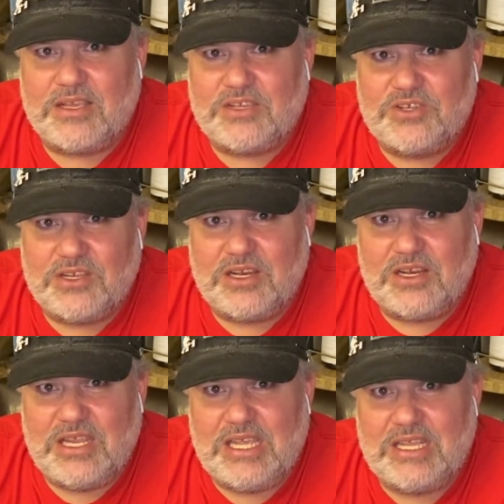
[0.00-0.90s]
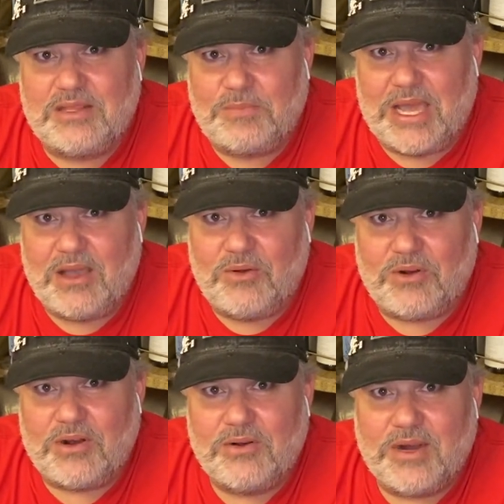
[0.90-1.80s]
Because you're going to need the
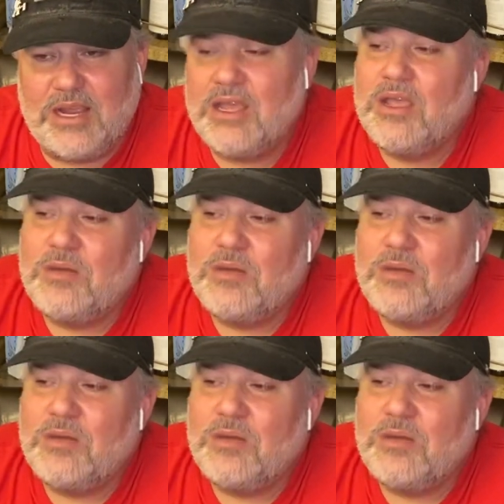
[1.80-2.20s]
power, right?